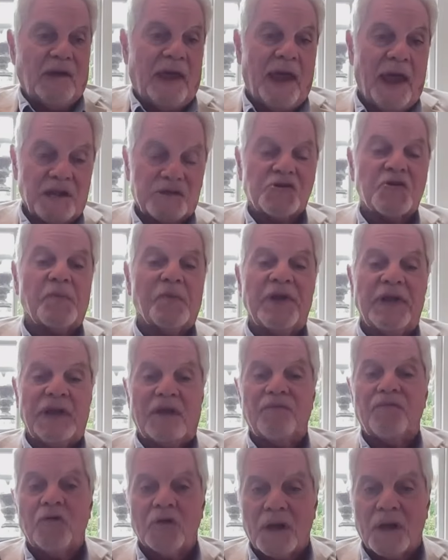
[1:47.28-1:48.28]

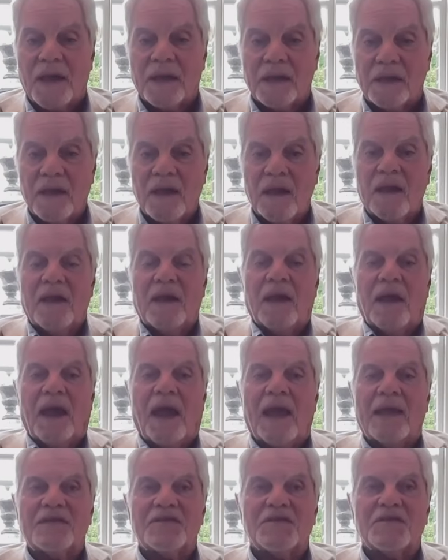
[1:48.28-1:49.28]
hegemony, if you like,
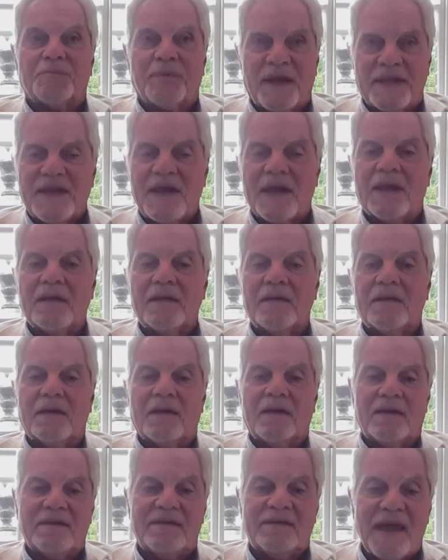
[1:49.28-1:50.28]
and
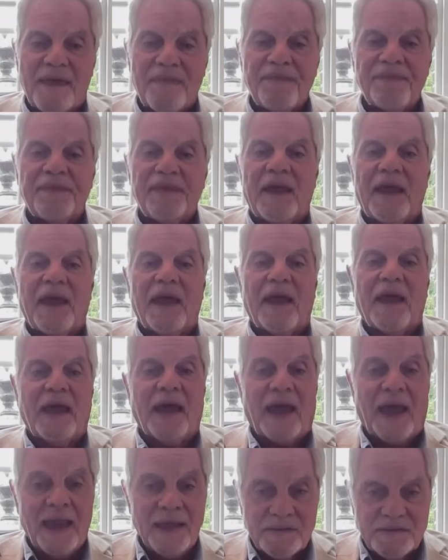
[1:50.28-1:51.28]
spreading death
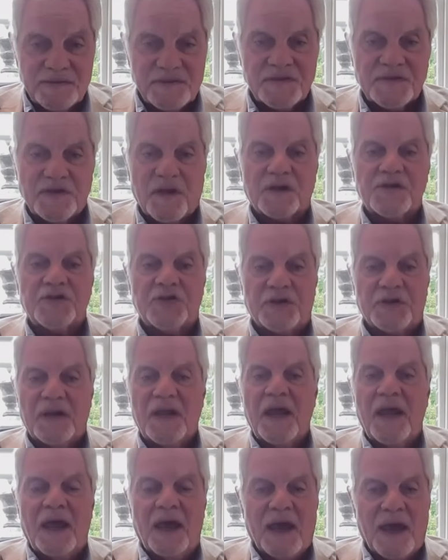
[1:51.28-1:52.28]
and
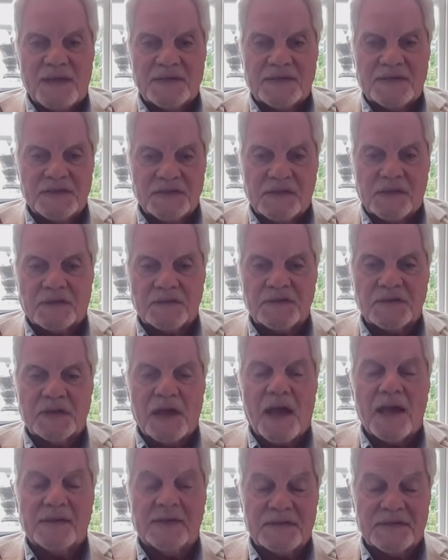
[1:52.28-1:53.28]
destruction as it
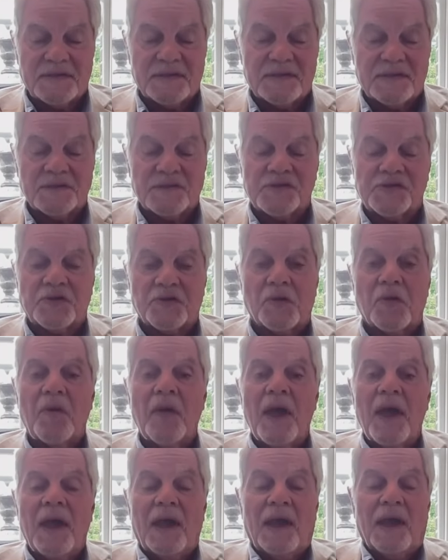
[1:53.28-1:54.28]
does so.
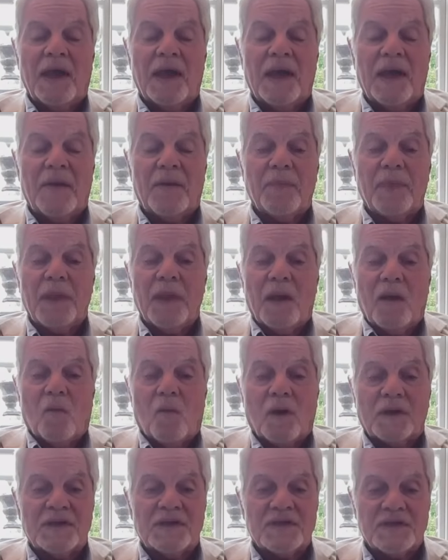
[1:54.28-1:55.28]

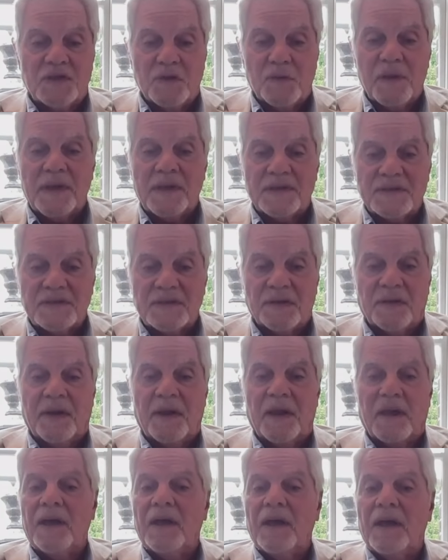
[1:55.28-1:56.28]
What it's doing in
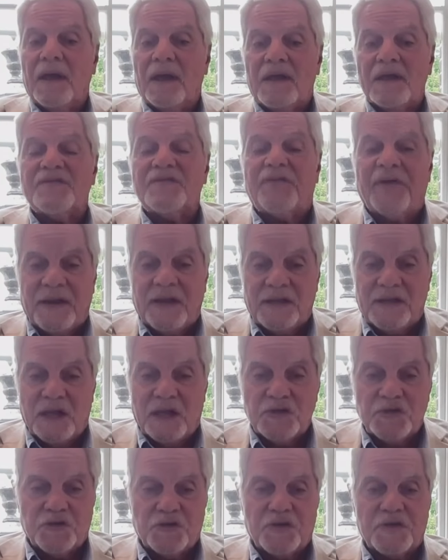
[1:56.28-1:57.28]
Syria is very
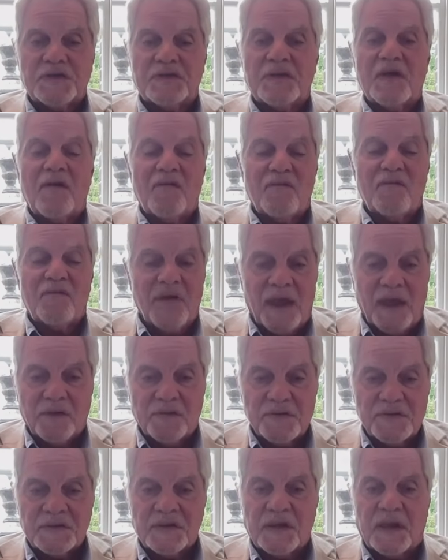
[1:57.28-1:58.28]
dangerous, very
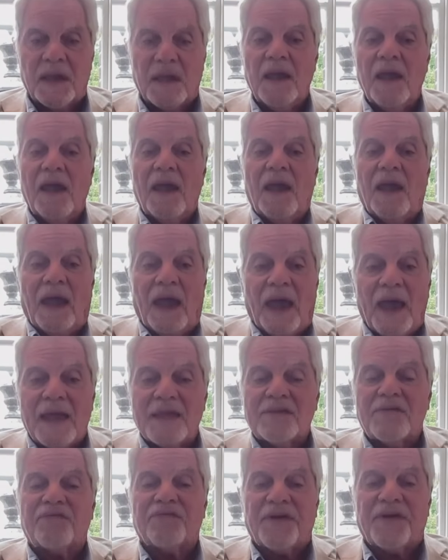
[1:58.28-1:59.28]
risky, and